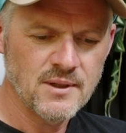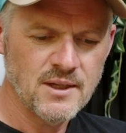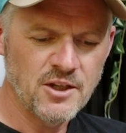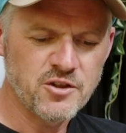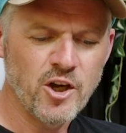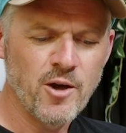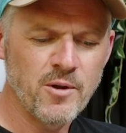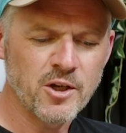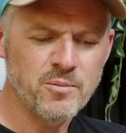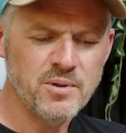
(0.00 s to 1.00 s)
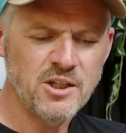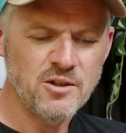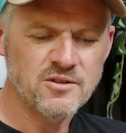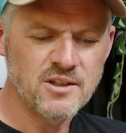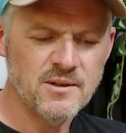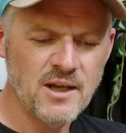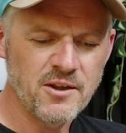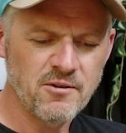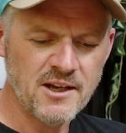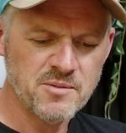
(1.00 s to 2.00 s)
a term that could be used in
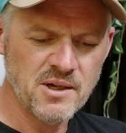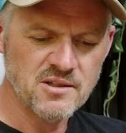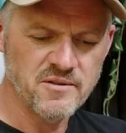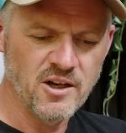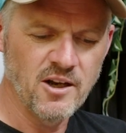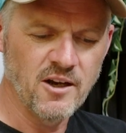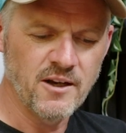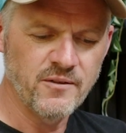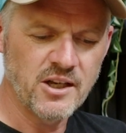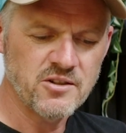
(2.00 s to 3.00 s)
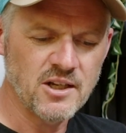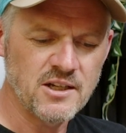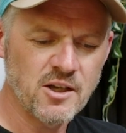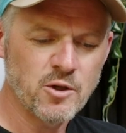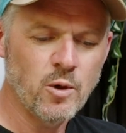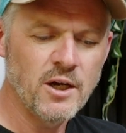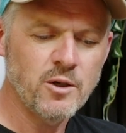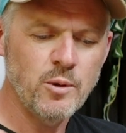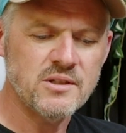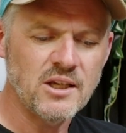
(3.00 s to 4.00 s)
other aspects of our lives, actually. So quiet
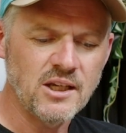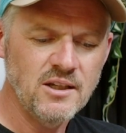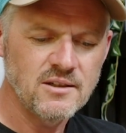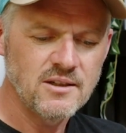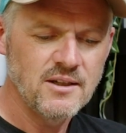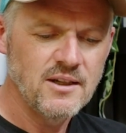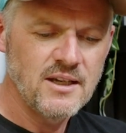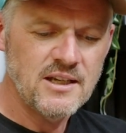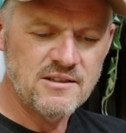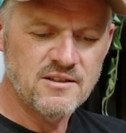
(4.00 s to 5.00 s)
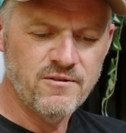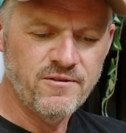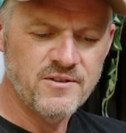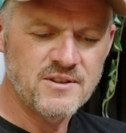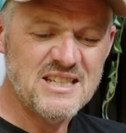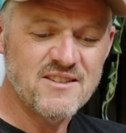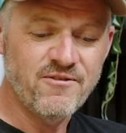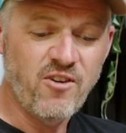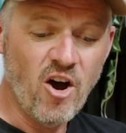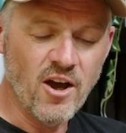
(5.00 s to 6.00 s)
quitting is
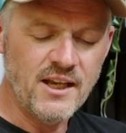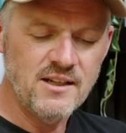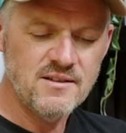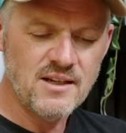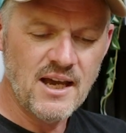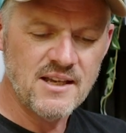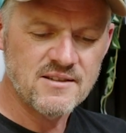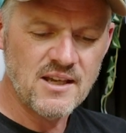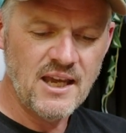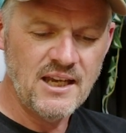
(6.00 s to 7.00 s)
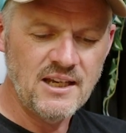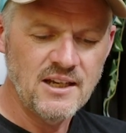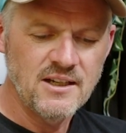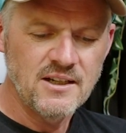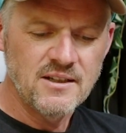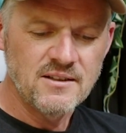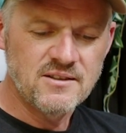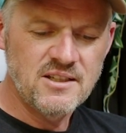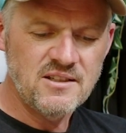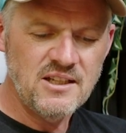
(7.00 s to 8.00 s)
defined as a
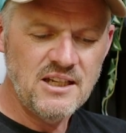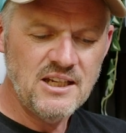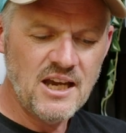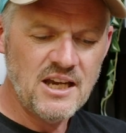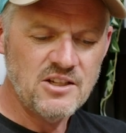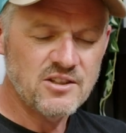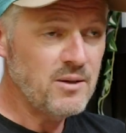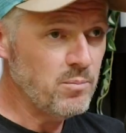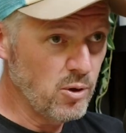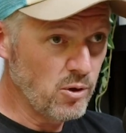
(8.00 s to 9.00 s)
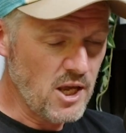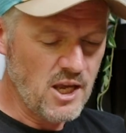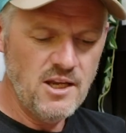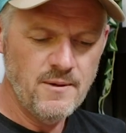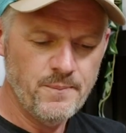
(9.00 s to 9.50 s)
disengaged employee